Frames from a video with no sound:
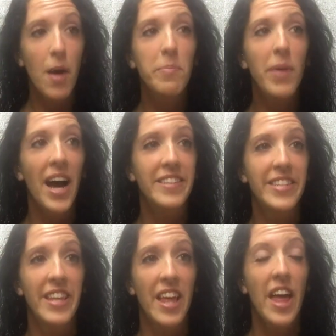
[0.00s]

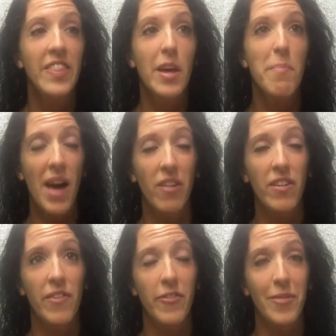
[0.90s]
but the amount
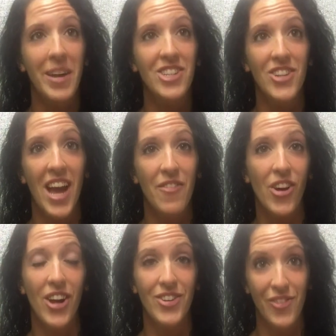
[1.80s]
of information I've
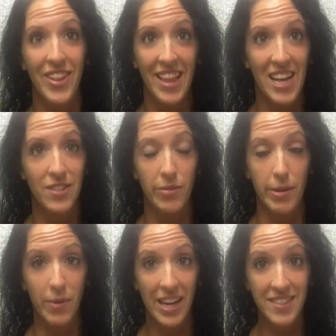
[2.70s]
gotten over the last
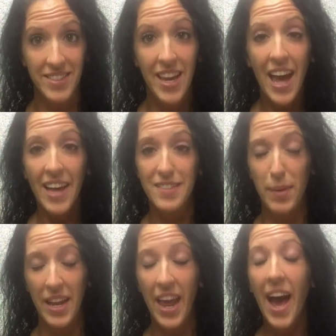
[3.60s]
3 weeks has
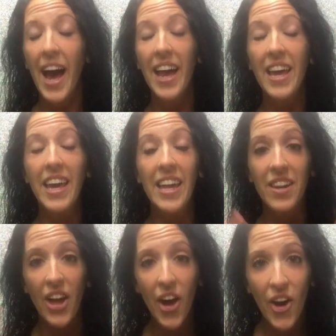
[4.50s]
been
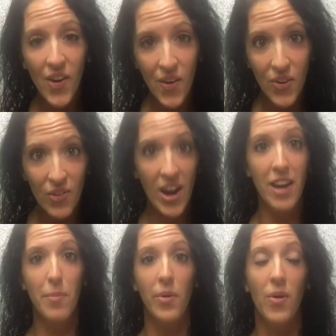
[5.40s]

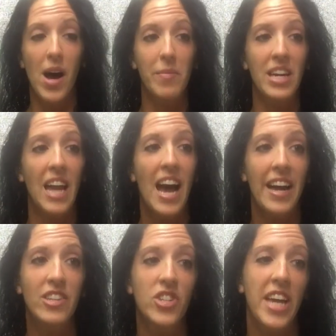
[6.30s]
incredible. I mean, I
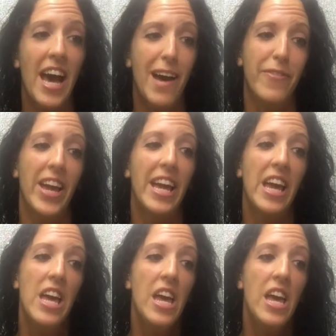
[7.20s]
actually have like